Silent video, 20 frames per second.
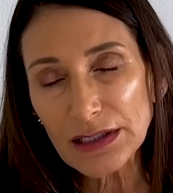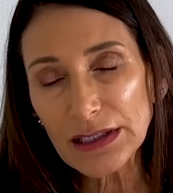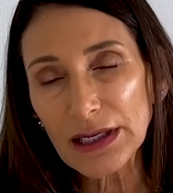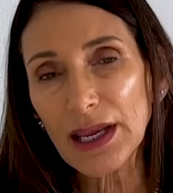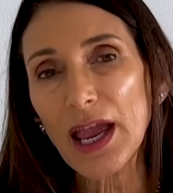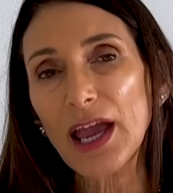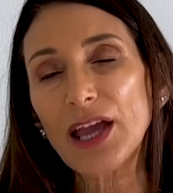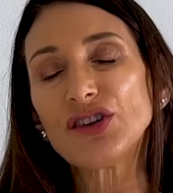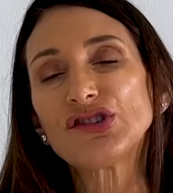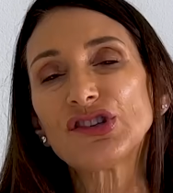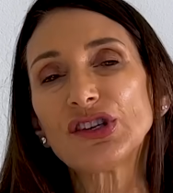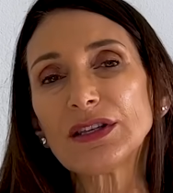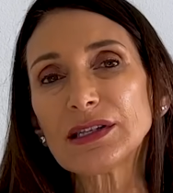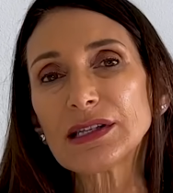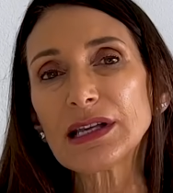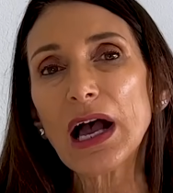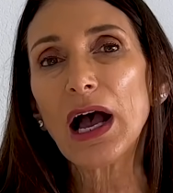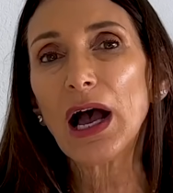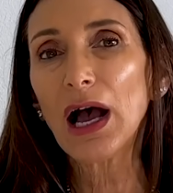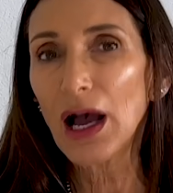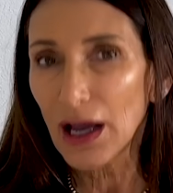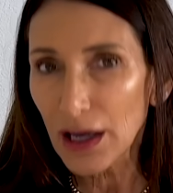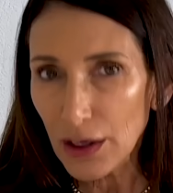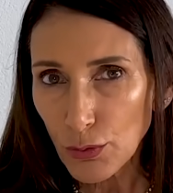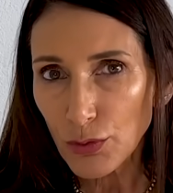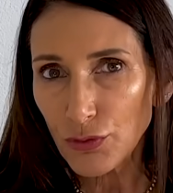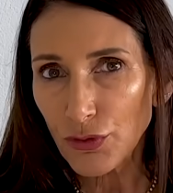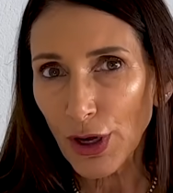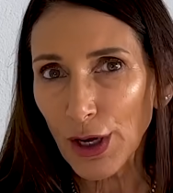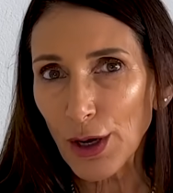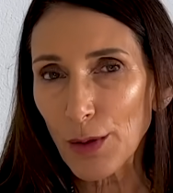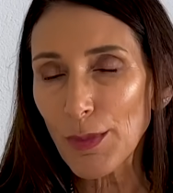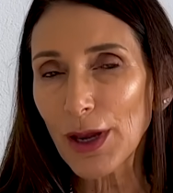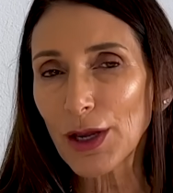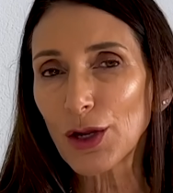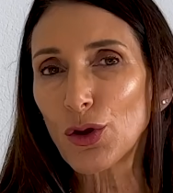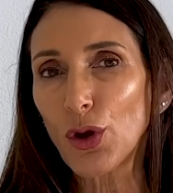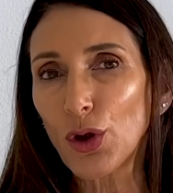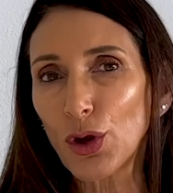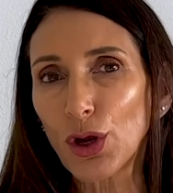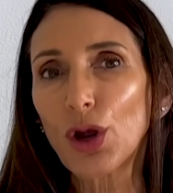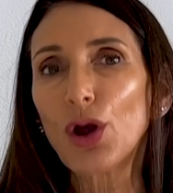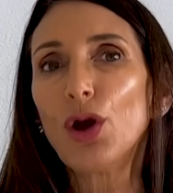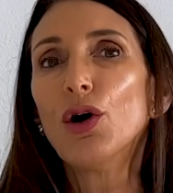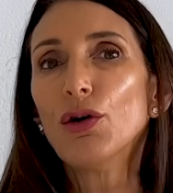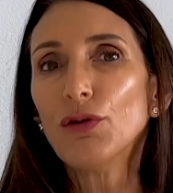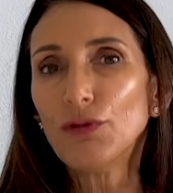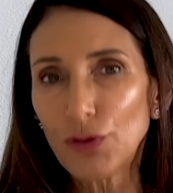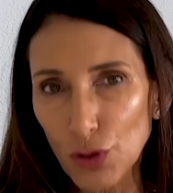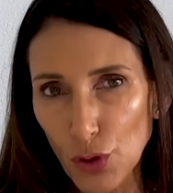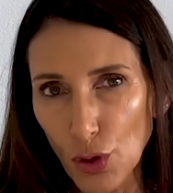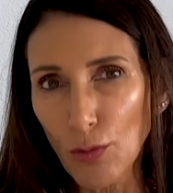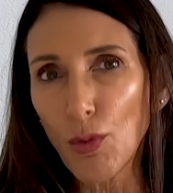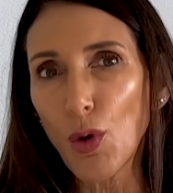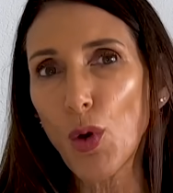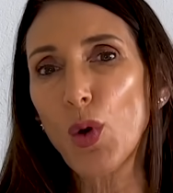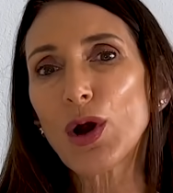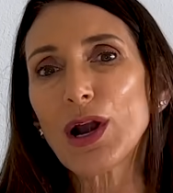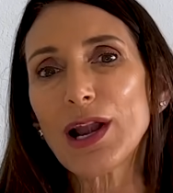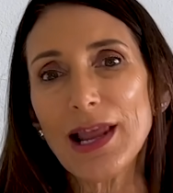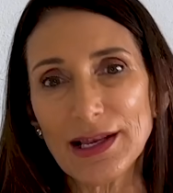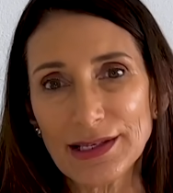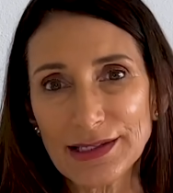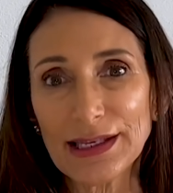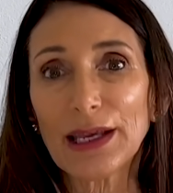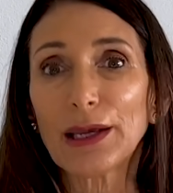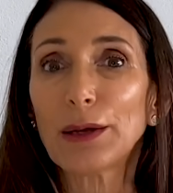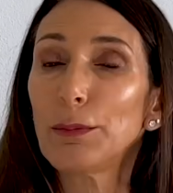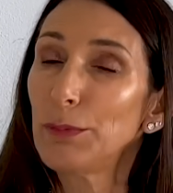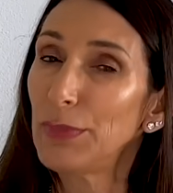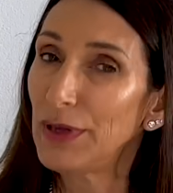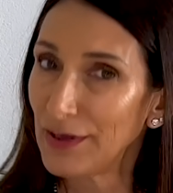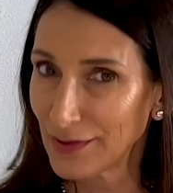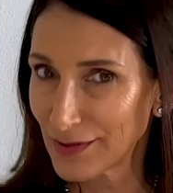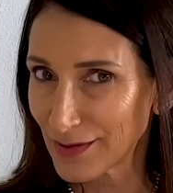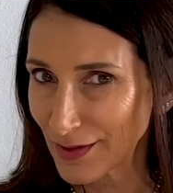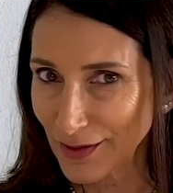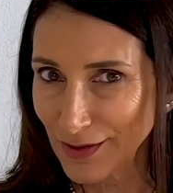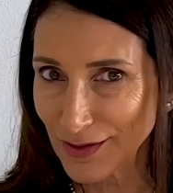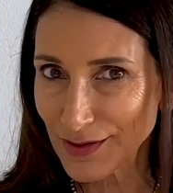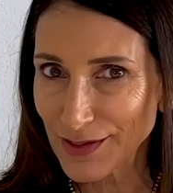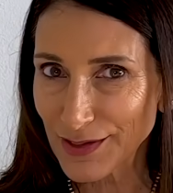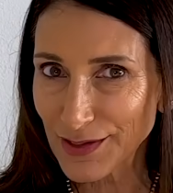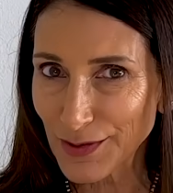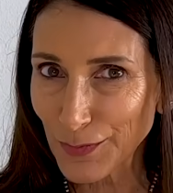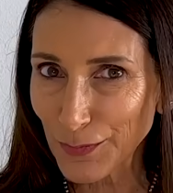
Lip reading: occasions, I would recommend going for your more classic pieces.